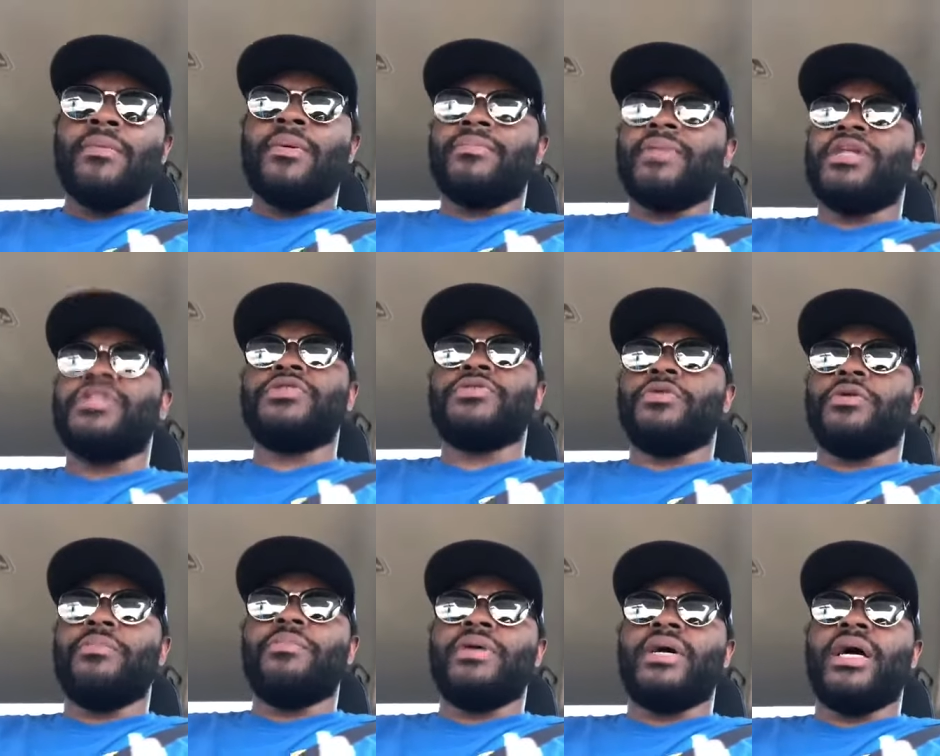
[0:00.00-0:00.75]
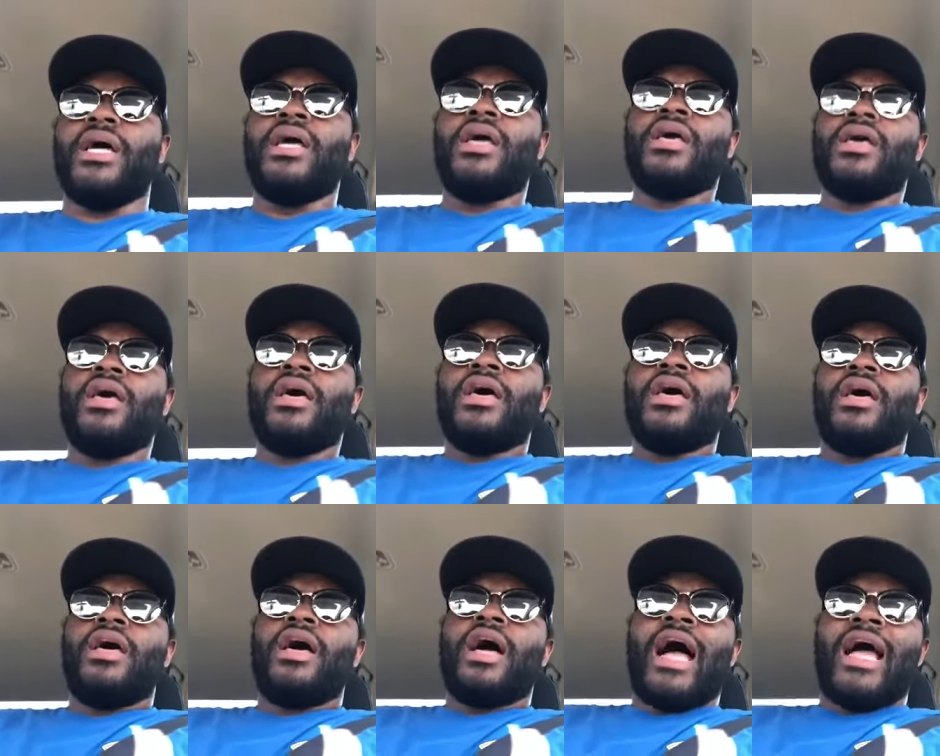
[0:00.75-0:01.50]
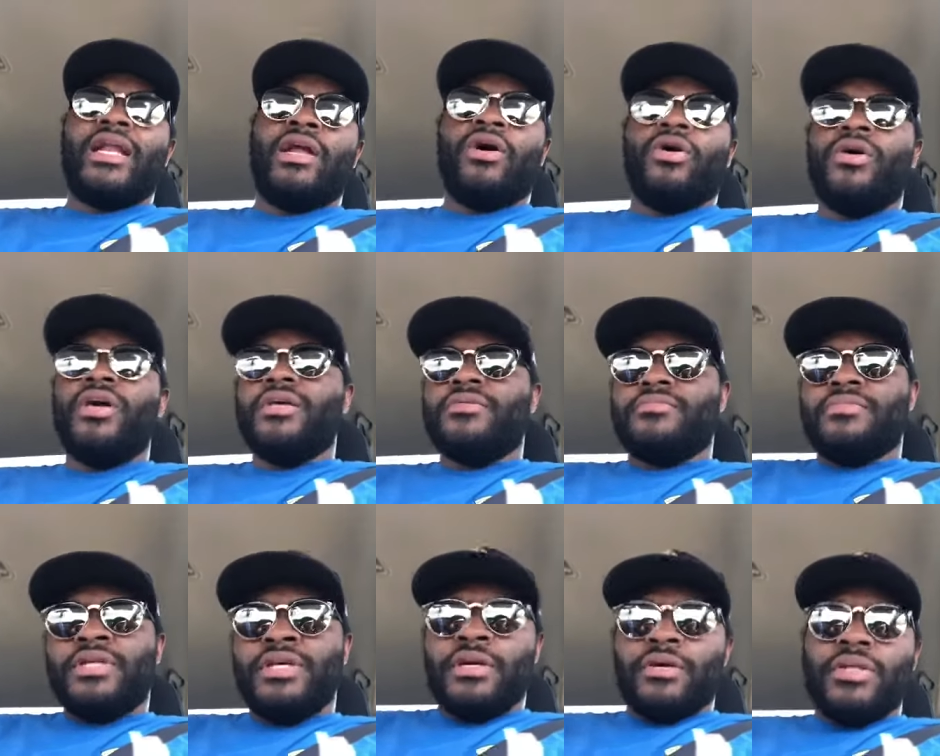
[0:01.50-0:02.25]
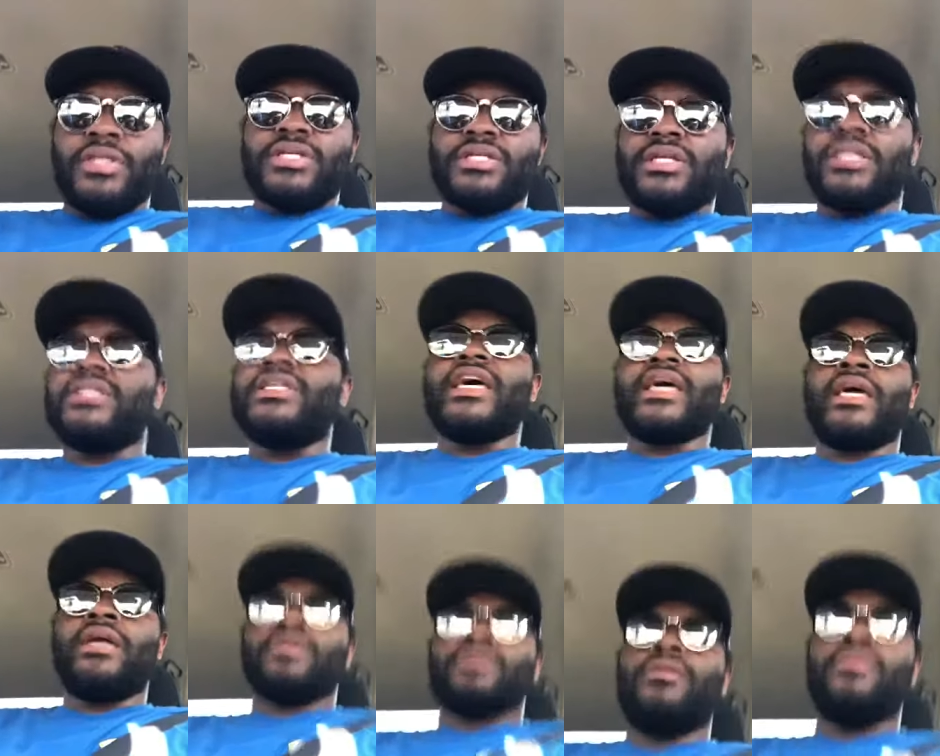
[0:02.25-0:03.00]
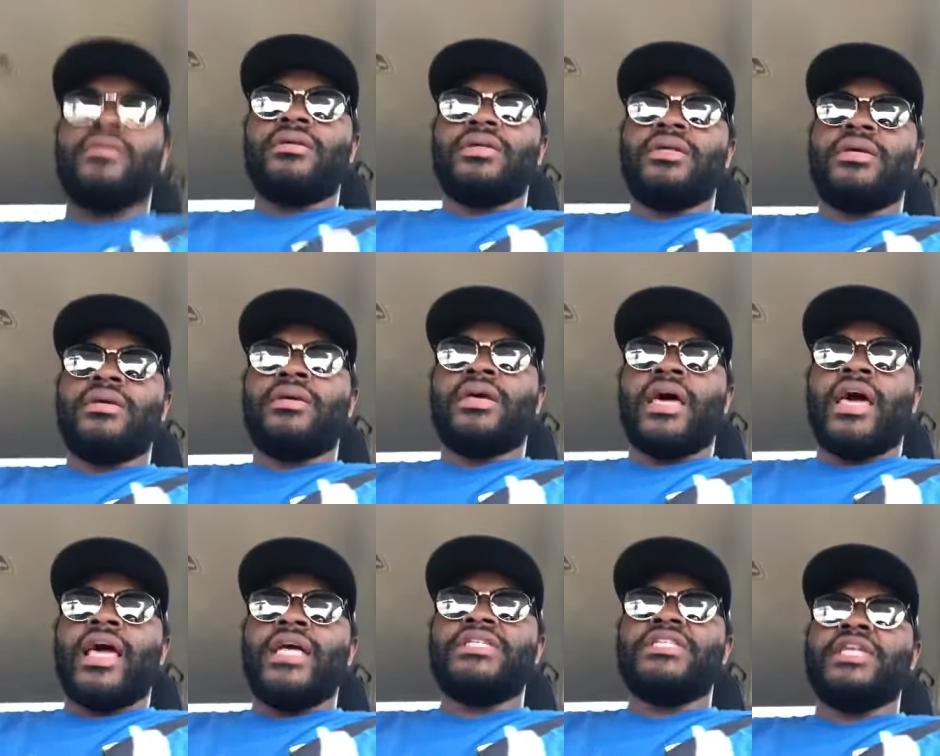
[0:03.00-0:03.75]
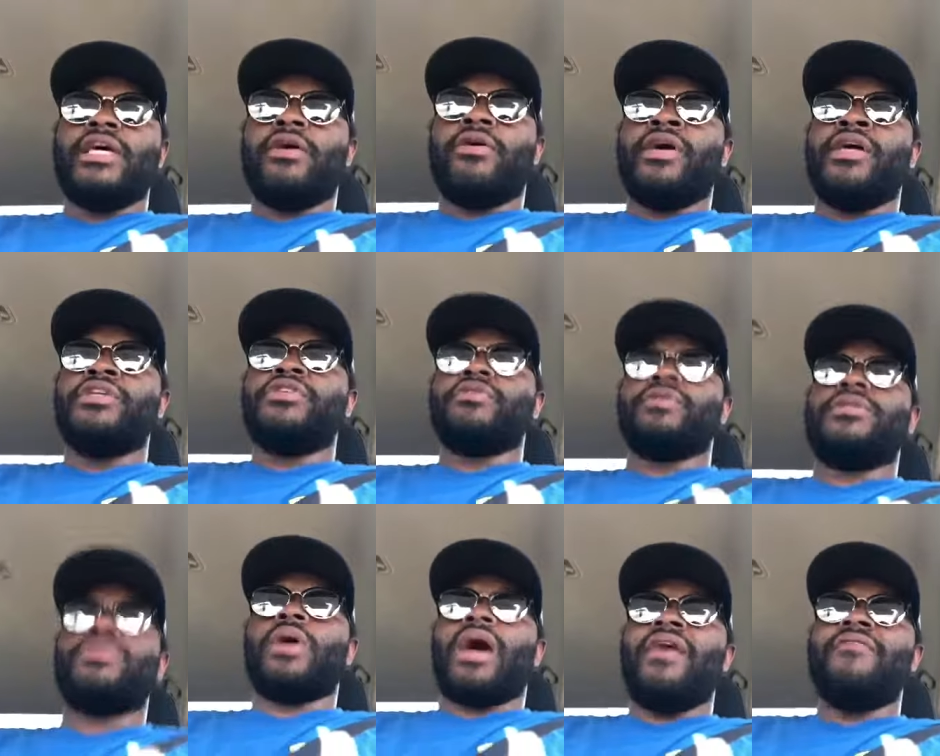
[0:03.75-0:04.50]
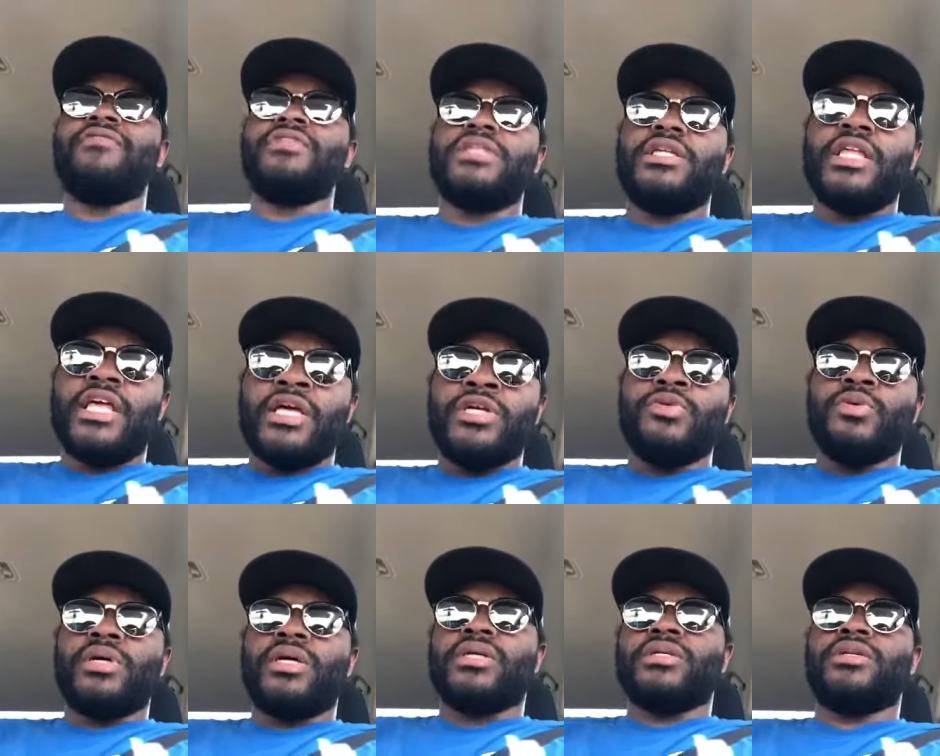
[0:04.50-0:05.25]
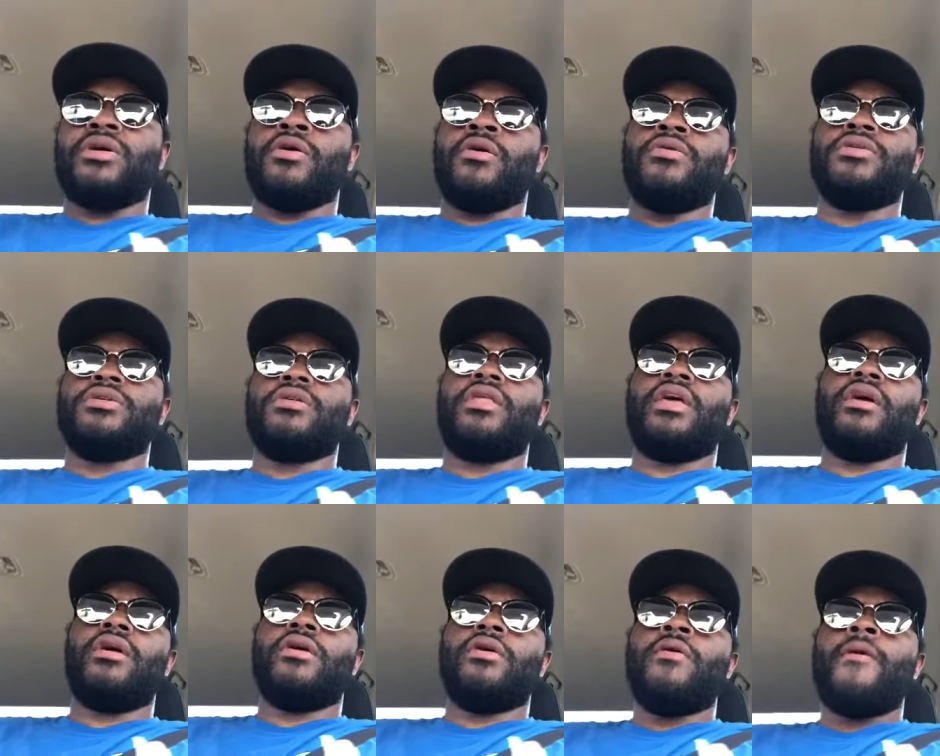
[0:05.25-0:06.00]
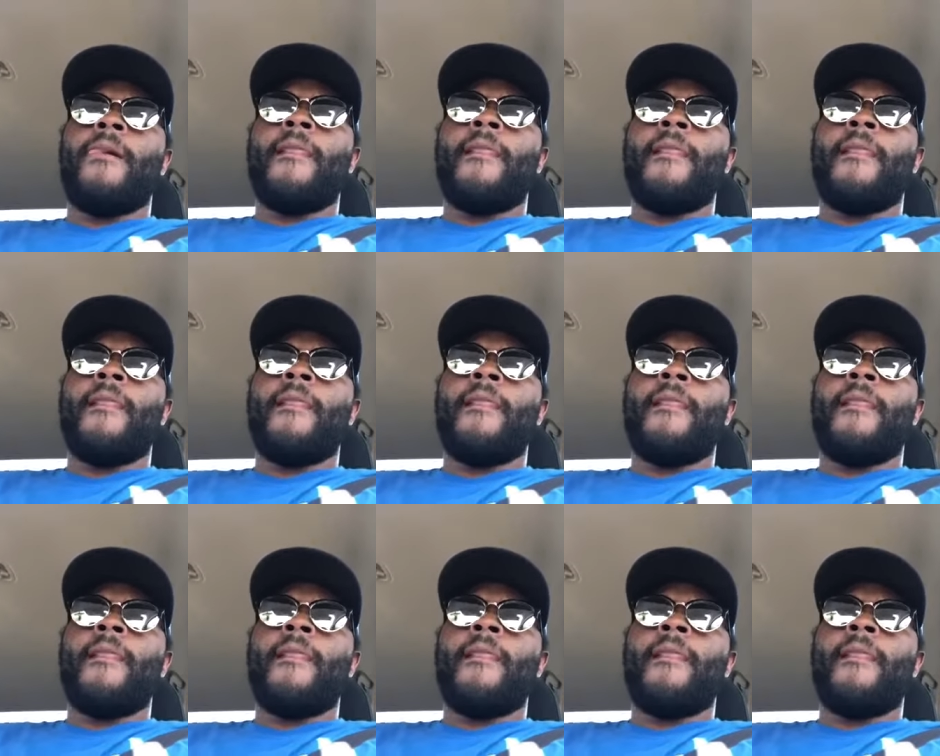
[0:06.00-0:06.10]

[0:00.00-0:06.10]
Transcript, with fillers: I'm not sure, but I know he you know this is his second ACL injury, so obviously the injury concerns are there.